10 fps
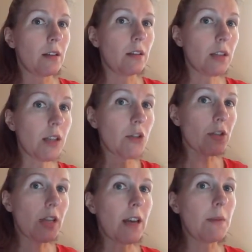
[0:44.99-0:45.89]

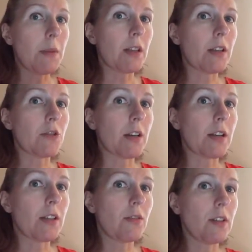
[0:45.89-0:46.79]
leisure time and leisure
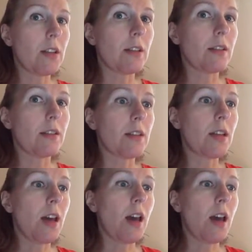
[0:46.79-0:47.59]
activities.